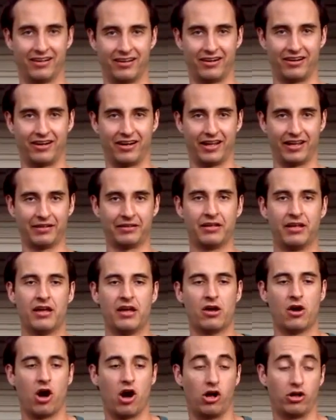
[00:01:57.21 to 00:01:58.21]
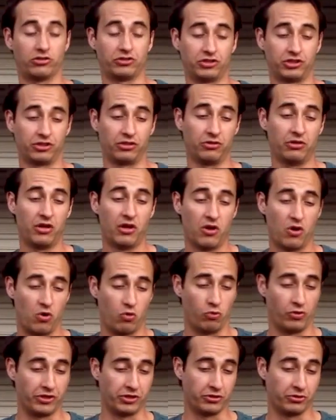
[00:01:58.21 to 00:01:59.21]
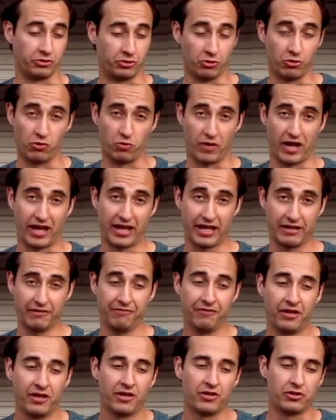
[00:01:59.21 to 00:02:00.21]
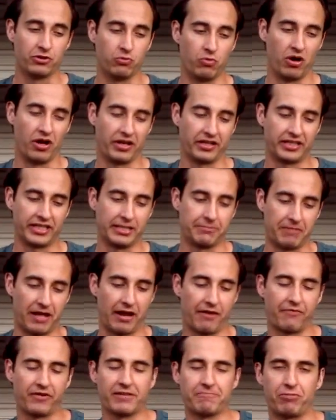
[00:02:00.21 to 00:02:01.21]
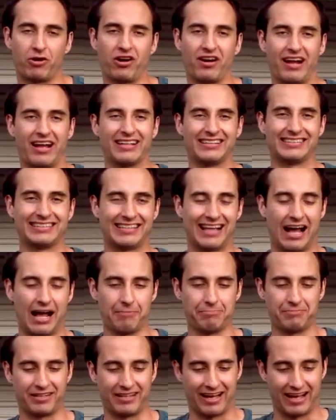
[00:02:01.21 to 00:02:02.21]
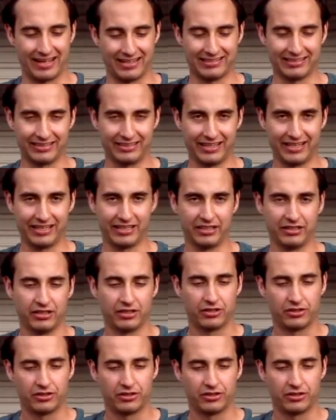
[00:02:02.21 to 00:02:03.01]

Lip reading: Alright? Also, when you do a wave, you want to keep every part stopped and isolated,